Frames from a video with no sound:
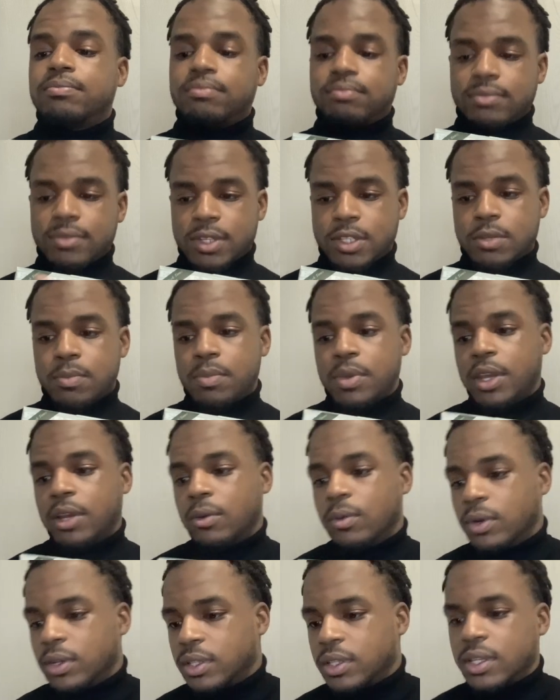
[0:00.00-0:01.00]
It's a big
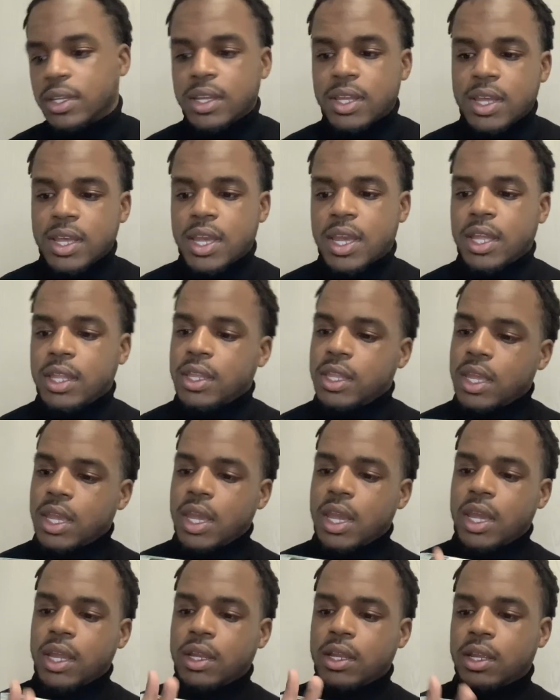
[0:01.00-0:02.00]
one. And
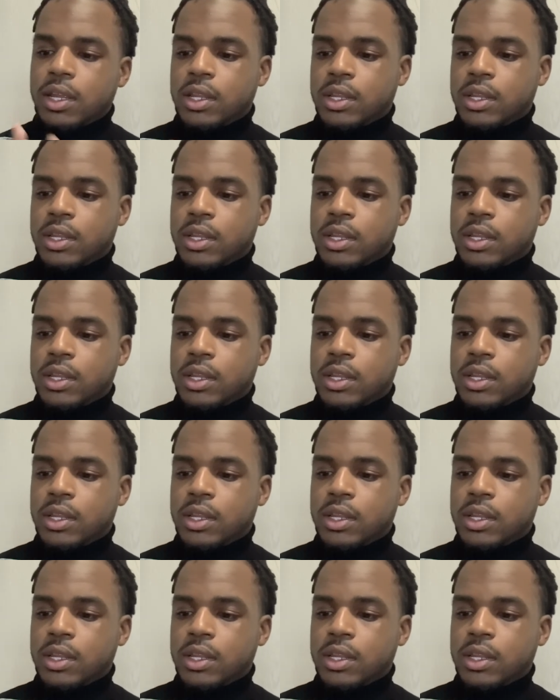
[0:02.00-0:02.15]
then